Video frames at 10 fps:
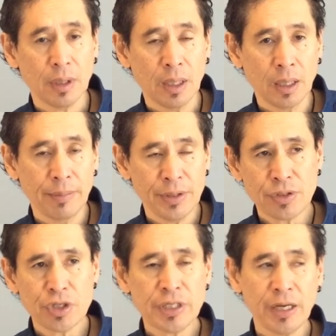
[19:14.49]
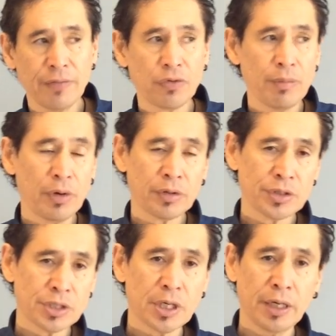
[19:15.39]
It used to stand for American
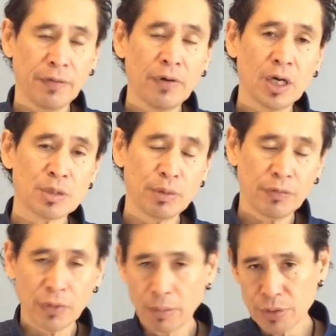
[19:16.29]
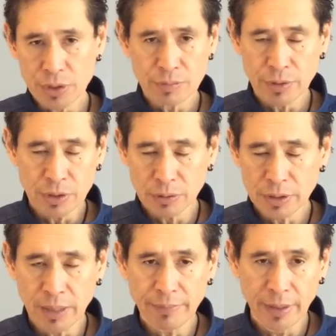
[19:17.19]
Society of Hospital Pharmacists, but don't
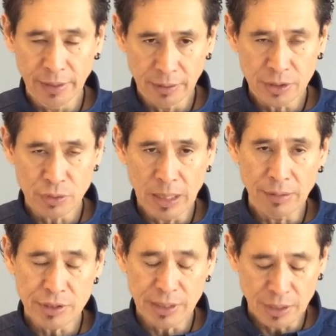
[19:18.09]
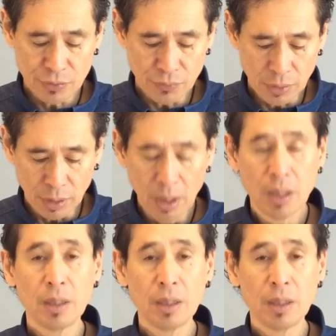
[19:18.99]
type that in because now it stands for